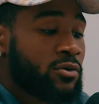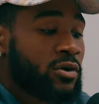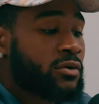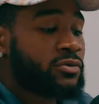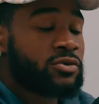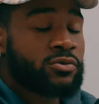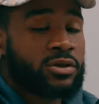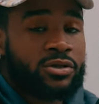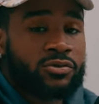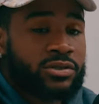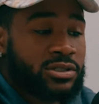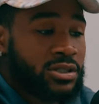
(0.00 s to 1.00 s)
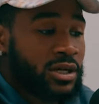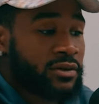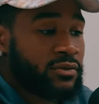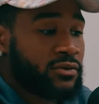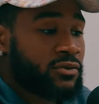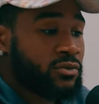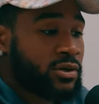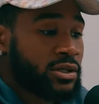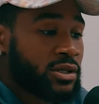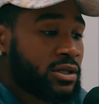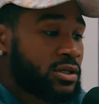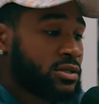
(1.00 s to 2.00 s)
wherever you want to do with your life, if you
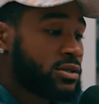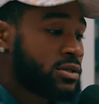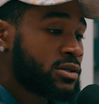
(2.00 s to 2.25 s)
want to get